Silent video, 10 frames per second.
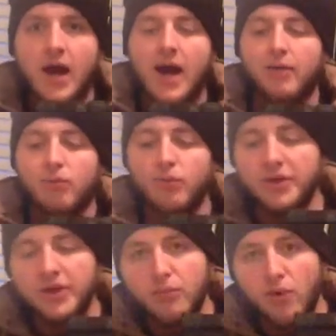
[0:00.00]
I
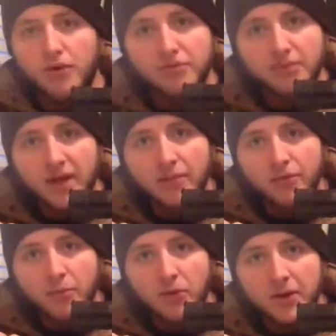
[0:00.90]
really want to be able to
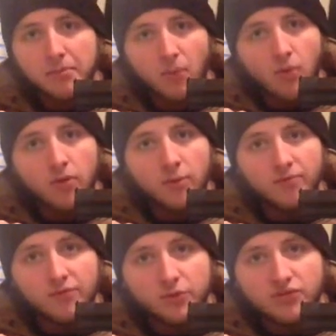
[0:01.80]
bring more
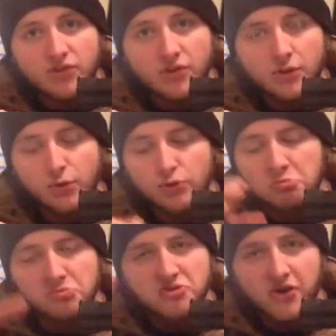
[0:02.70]
reviews to you,
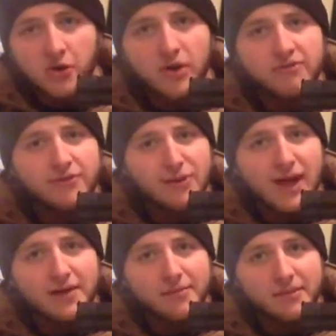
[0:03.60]
so if you
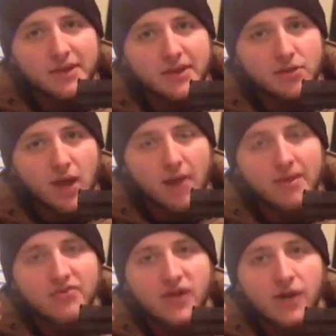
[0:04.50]
like me and you like my
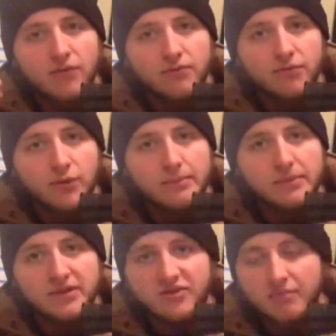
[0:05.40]
style of reviewing,
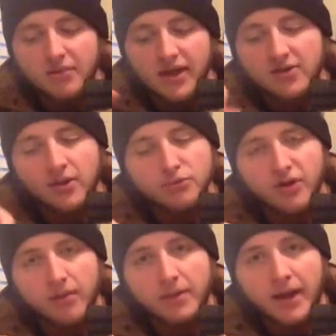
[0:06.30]
please give me a thumbs
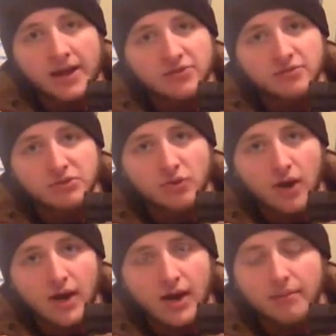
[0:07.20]
up and
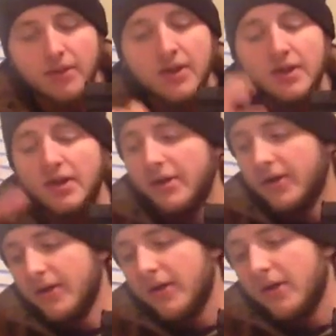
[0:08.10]
subscribe.
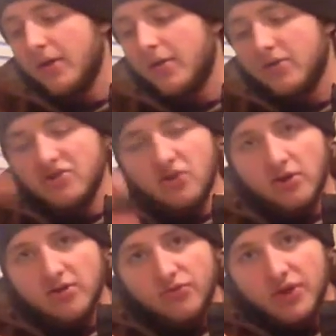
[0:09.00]
To start
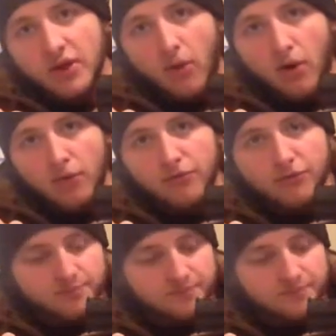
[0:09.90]
this video off,